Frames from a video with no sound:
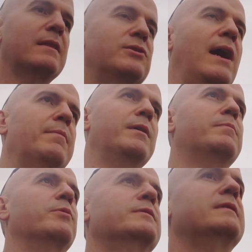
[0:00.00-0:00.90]
the chap
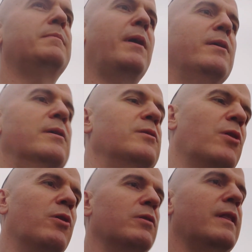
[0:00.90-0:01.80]
that posted about
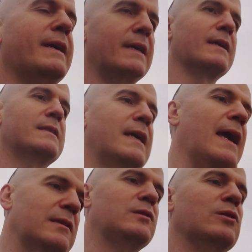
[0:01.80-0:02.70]
not liking to
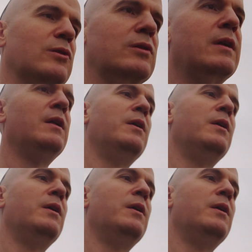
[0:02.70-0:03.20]
get too